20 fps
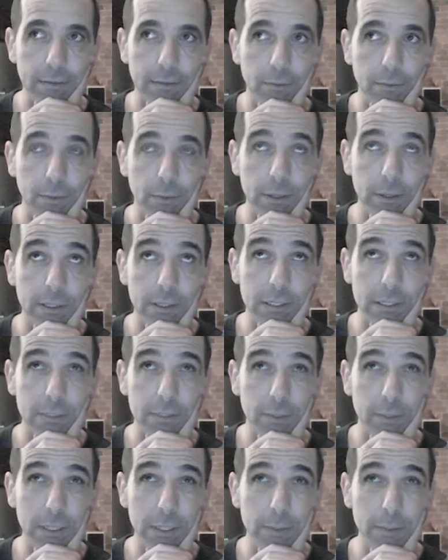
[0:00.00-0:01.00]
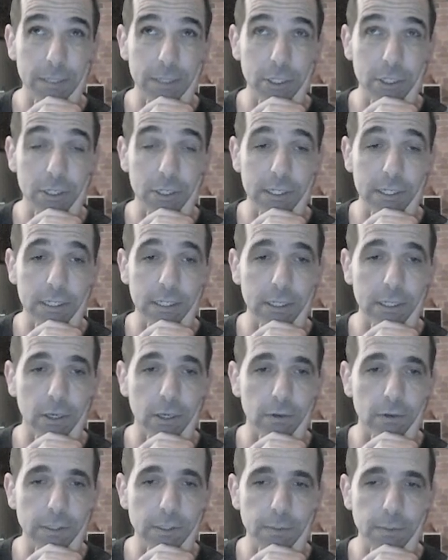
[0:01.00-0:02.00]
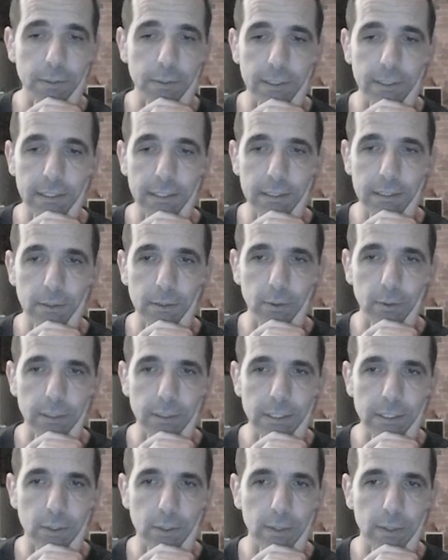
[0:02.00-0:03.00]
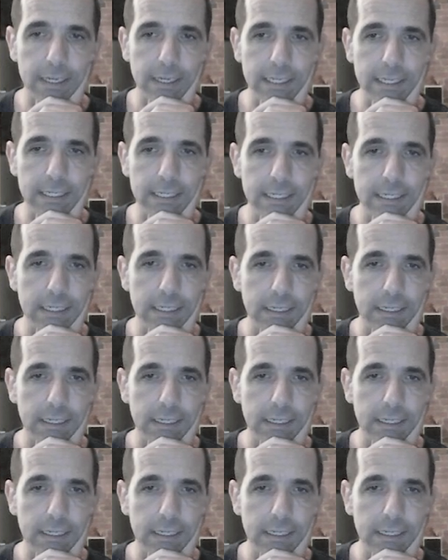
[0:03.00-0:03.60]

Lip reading: one of the positions in the corresponding squares